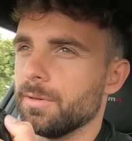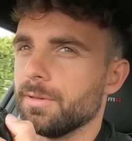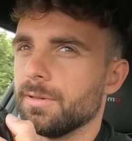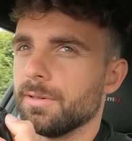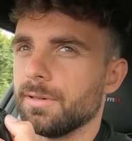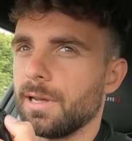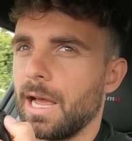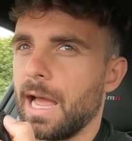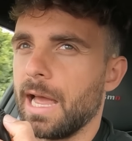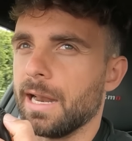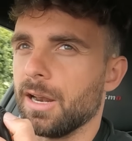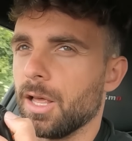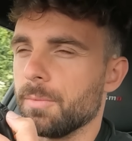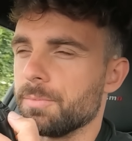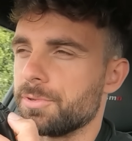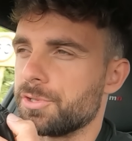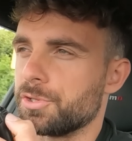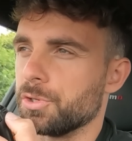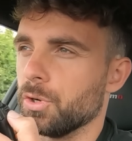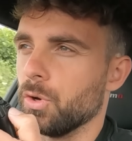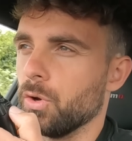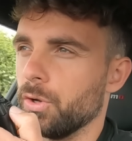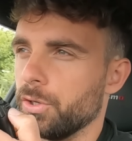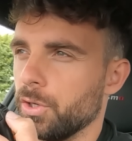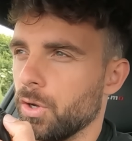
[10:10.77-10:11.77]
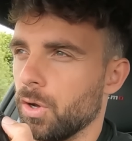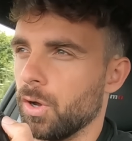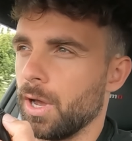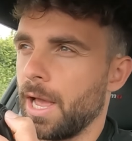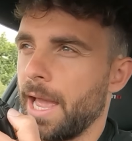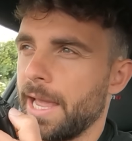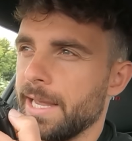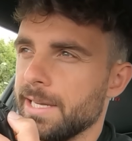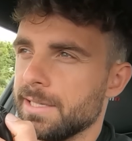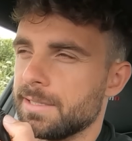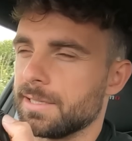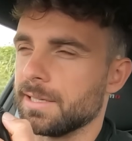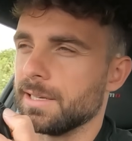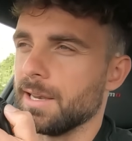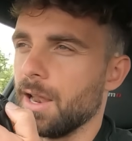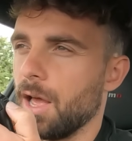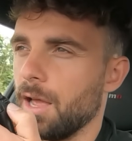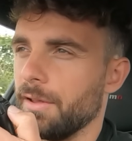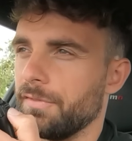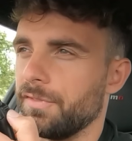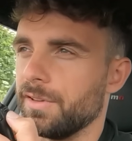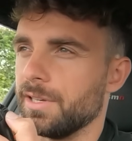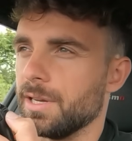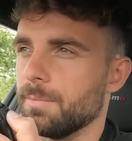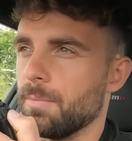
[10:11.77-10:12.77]
and I'm sure you're hating
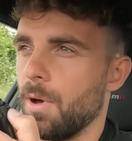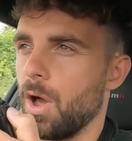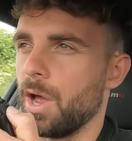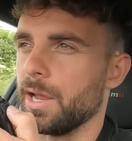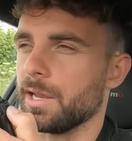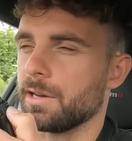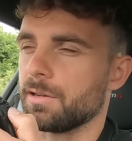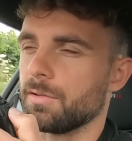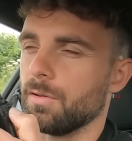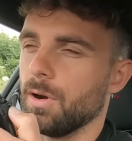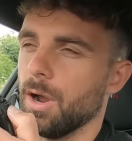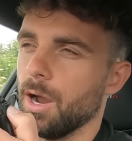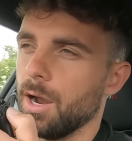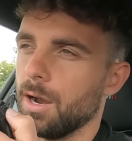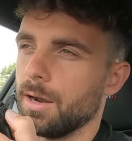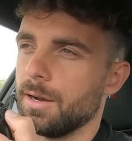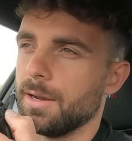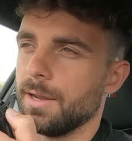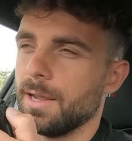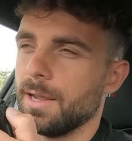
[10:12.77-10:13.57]
life in your Micra.